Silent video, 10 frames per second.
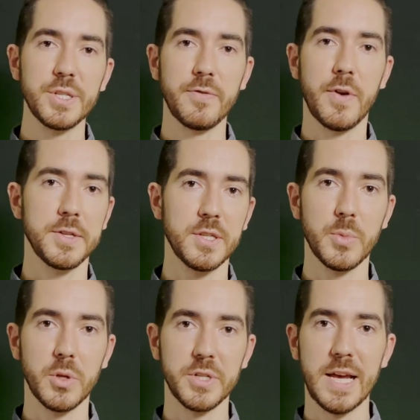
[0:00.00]
a very
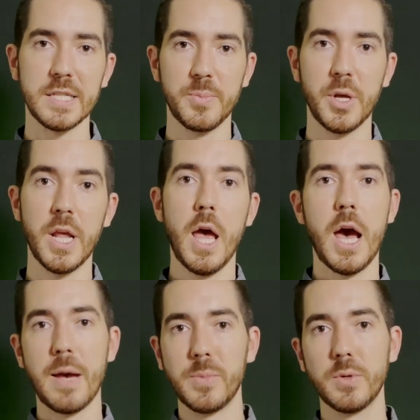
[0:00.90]
similar task, but
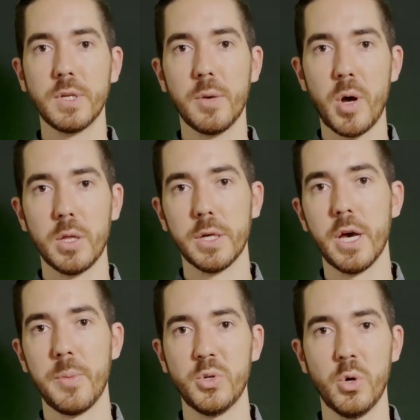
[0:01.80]
I'm using a ball and
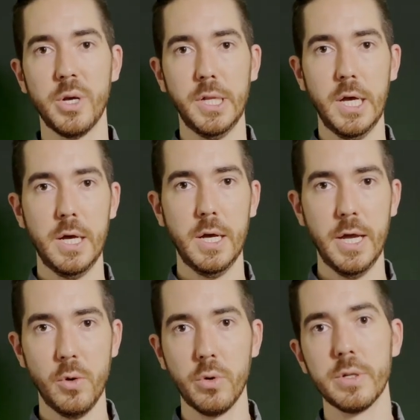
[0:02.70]
cup joint
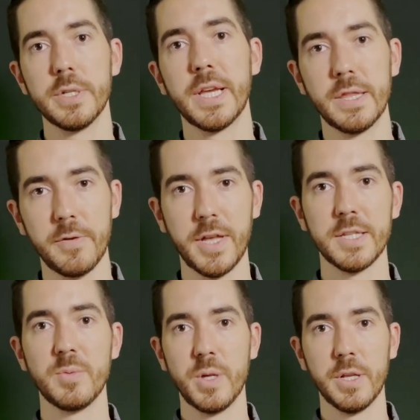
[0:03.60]
in order to get the
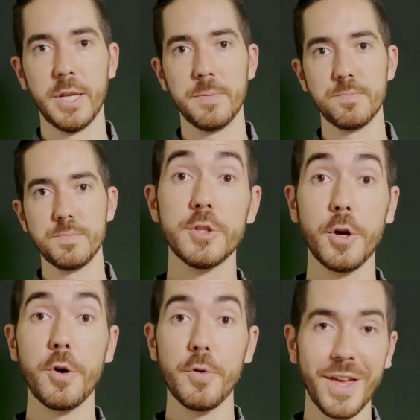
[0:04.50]
flexibility.
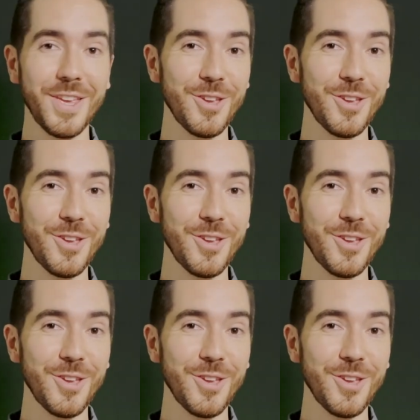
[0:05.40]
So thank